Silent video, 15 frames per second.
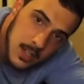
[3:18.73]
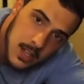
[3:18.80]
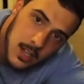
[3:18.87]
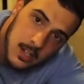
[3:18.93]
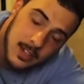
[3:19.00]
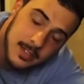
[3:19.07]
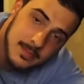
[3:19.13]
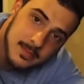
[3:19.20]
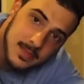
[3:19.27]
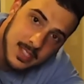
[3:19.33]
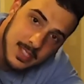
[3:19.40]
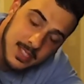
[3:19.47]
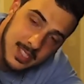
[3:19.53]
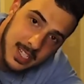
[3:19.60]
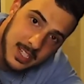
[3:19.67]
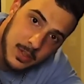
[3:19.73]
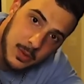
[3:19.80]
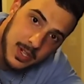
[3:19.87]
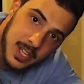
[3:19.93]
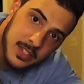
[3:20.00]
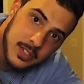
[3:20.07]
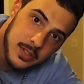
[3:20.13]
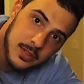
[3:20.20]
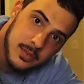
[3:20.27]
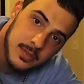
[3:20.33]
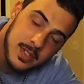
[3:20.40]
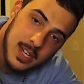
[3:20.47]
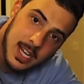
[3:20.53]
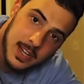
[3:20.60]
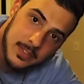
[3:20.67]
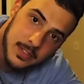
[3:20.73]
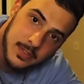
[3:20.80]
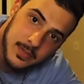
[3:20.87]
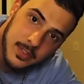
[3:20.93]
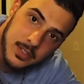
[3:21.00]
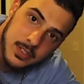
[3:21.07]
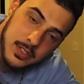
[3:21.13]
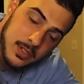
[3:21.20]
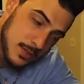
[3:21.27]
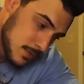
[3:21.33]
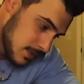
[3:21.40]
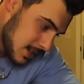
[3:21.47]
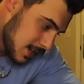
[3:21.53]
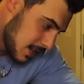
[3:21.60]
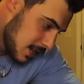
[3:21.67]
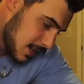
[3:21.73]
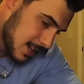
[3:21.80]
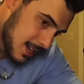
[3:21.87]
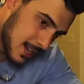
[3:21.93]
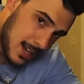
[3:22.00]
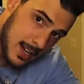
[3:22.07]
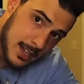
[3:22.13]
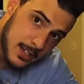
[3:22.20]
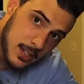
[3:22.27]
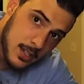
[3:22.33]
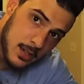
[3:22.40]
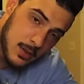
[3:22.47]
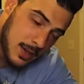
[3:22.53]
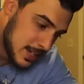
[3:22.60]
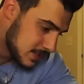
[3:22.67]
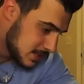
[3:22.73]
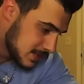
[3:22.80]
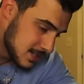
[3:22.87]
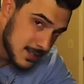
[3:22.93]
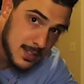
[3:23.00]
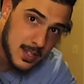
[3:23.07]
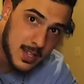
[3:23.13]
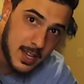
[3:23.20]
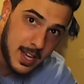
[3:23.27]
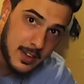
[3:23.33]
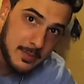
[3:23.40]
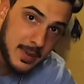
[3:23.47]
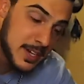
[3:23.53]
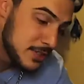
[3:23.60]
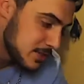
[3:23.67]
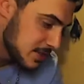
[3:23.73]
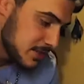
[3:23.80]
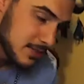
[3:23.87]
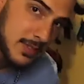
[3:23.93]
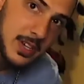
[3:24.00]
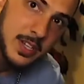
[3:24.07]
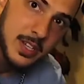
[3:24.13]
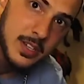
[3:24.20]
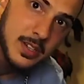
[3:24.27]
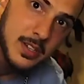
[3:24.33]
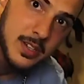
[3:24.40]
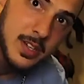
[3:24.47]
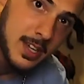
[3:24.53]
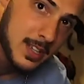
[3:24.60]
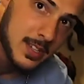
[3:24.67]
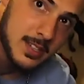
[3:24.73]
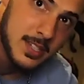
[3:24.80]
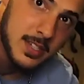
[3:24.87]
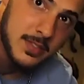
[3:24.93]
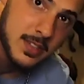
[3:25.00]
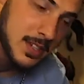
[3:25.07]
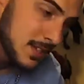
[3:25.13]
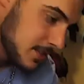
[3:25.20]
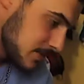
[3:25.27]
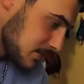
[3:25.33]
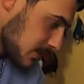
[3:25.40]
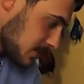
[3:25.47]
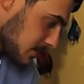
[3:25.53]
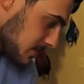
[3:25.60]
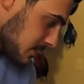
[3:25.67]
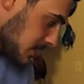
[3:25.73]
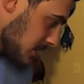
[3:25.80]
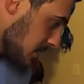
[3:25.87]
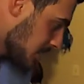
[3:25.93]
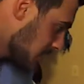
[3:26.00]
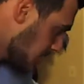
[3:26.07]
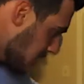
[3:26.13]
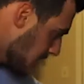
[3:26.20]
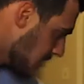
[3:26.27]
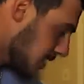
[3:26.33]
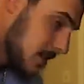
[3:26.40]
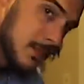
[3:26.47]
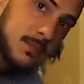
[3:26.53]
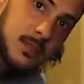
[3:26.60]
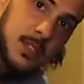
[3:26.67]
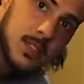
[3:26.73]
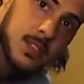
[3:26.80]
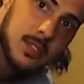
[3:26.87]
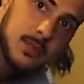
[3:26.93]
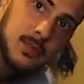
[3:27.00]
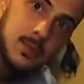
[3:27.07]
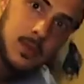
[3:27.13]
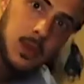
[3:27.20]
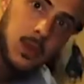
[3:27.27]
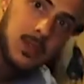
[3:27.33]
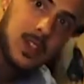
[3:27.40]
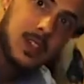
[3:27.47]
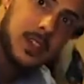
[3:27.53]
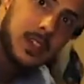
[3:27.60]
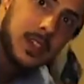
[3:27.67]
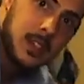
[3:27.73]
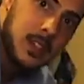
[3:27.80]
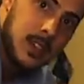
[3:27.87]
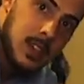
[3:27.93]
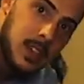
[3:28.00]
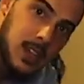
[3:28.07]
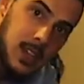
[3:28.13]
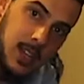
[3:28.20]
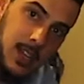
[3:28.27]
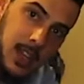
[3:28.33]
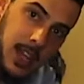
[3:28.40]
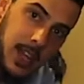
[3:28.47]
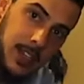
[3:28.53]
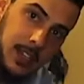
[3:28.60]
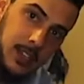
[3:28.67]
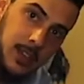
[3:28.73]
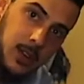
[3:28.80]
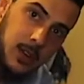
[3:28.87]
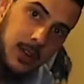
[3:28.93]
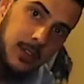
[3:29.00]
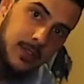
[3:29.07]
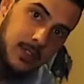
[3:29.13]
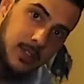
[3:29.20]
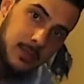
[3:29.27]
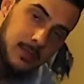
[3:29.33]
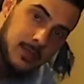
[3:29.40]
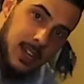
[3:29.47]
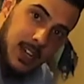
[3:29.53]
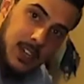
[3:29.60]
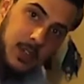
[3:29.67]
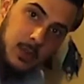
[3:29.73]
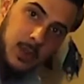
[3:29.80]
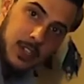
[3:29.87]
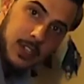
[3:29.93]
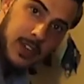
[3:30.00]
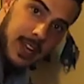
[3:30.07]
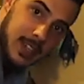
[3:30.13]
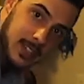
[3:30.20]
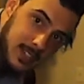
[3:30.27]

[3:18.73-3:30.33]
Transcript: Alright, second one I do, after the first 2, I go and just have my dresser right here. Got the TV here, the dresser's here. Just hold on here, and you're going from how you were on your hands and